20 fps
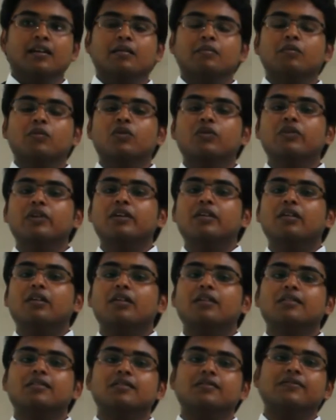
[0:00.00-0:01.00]
Moving
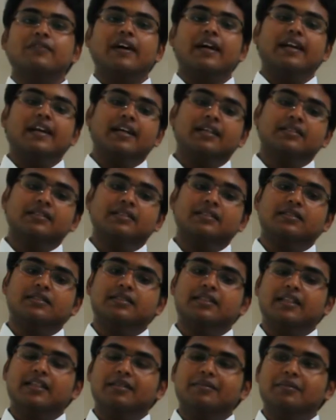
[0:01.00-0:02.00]
on to financial
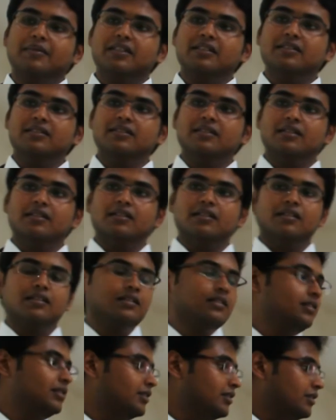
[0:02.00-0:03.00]
statements,
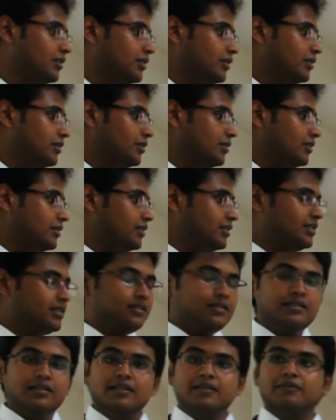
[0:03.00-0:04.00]
this
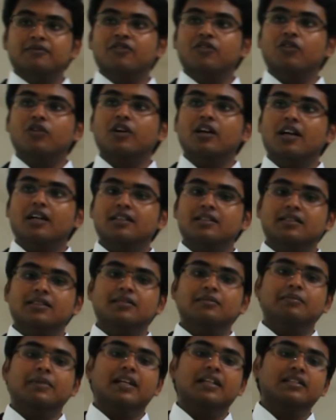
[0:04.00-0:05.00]
is the
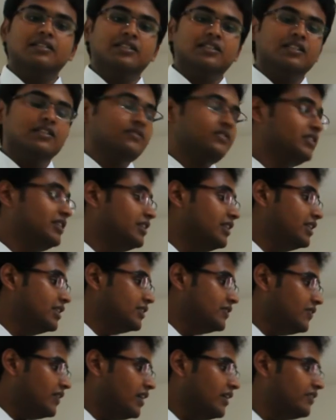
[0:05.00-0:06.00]
forecasted balance sheet for the
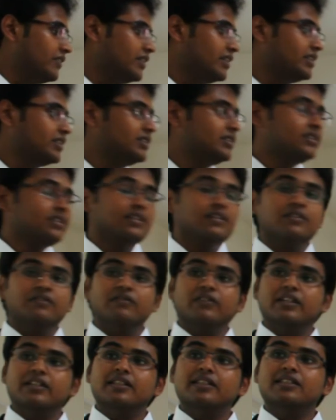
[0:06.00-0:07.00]
next 5 years
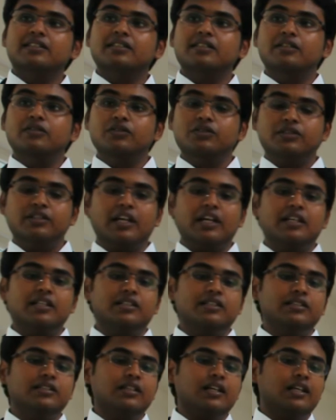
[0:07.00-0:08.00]
when the new
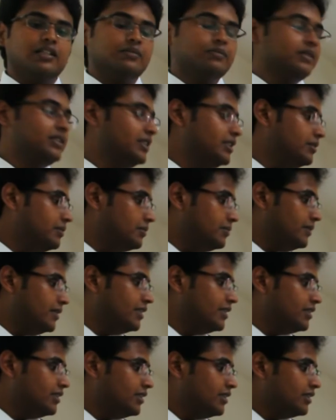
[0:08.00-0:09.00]
strategy has been
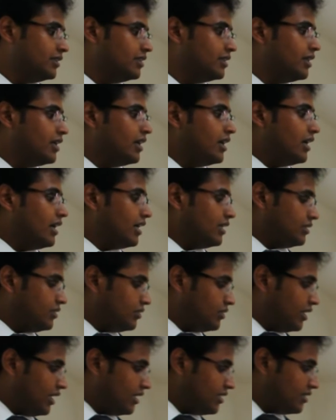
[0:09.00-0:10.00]
implemented. As
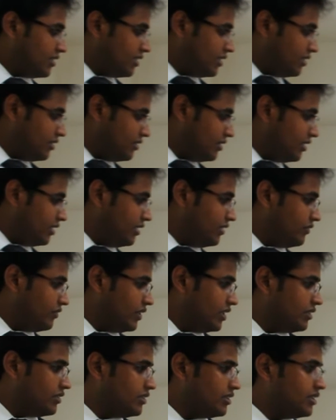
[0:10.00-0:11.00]
you can see, the
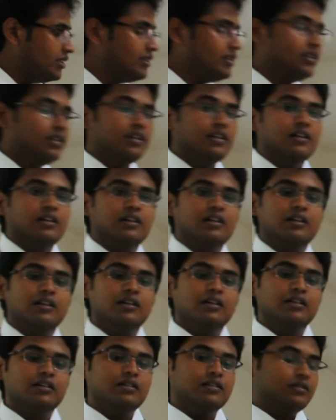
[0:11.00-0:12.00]
inventory,
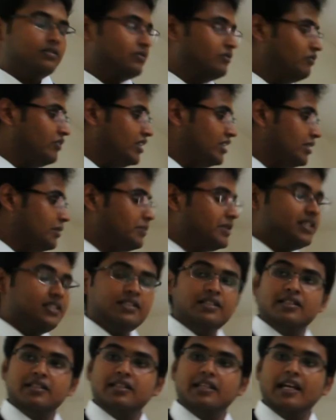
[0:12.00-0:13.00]
when the
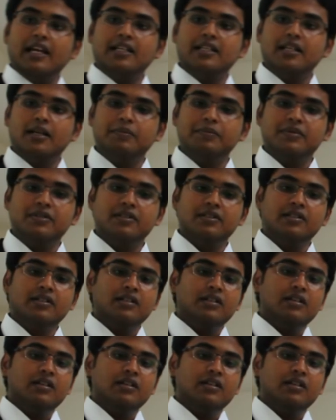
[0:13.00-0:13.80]
business catch-ups